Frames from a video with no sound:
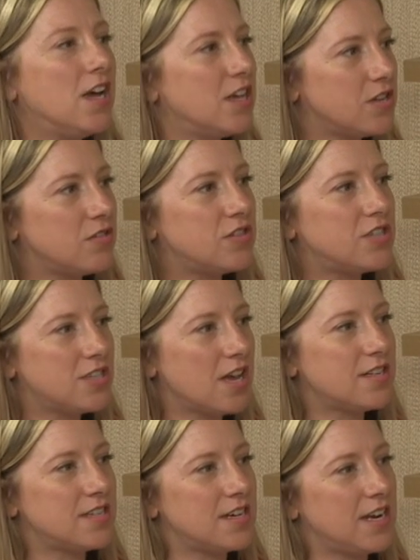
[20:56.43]
So
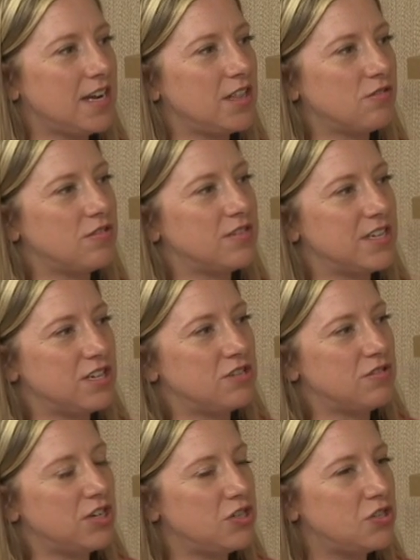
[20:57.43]
certainly in the cruise
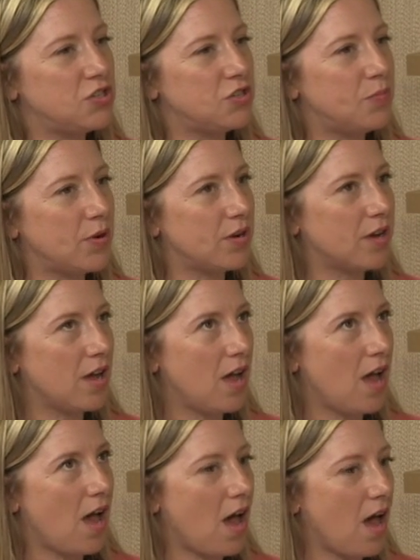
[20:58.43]
industry, you do book
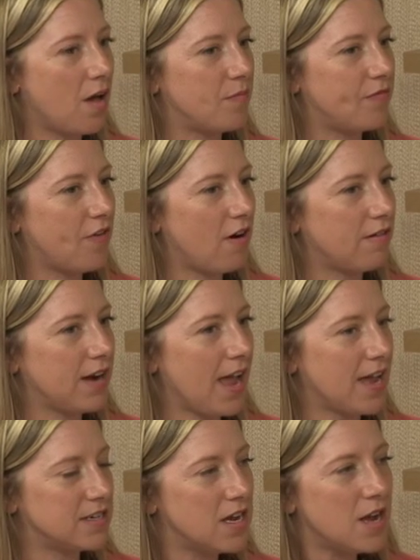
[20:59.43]
um, far and
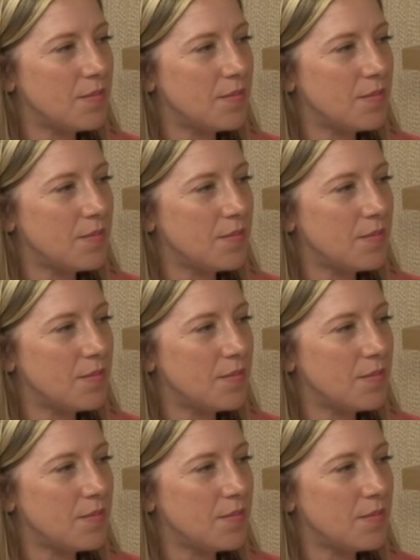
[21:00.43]
ahead.